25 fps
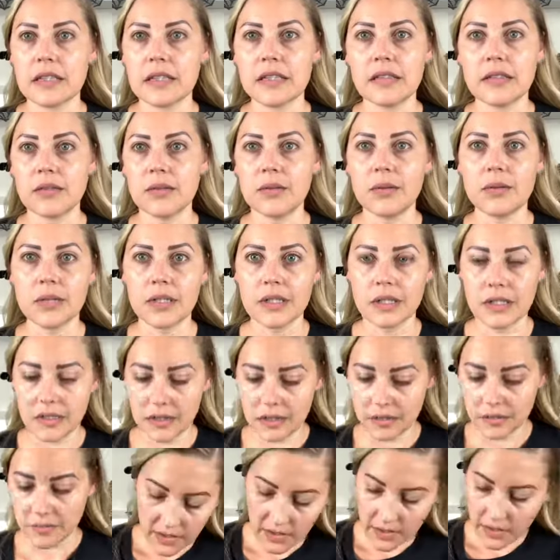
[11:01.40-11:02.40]
don't work.
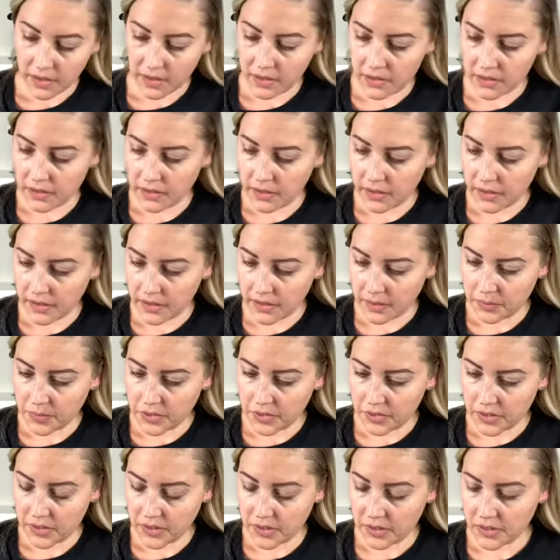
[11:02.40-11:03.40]
The color that I'm
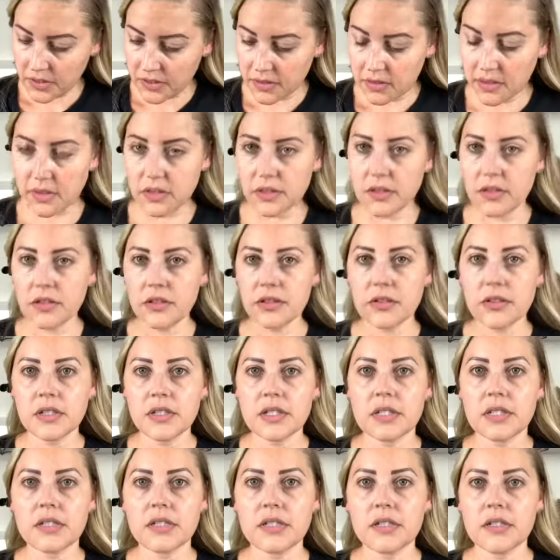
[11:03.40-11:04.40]
using is
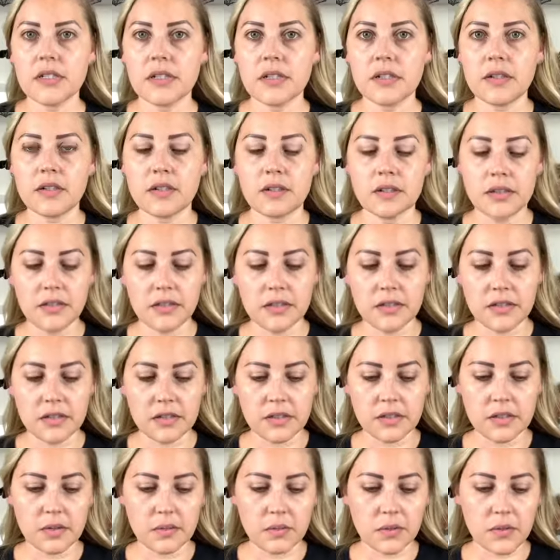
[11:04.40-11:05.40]
060, and this is
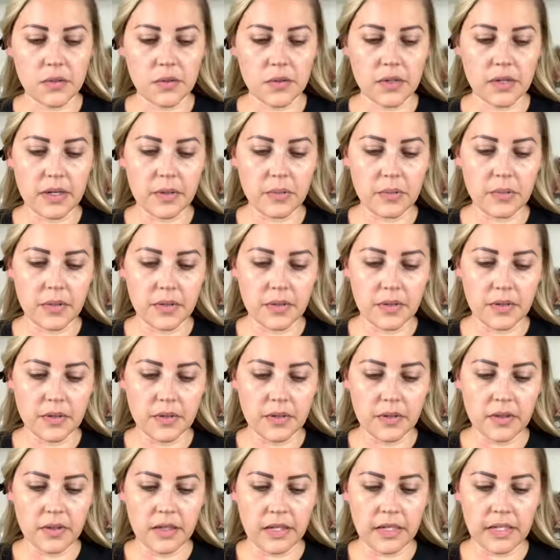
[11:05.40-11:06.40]
the Woke Up
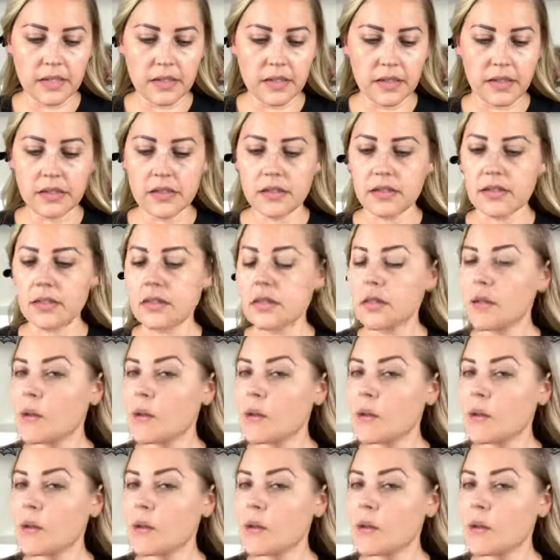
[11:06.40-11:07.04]
Like This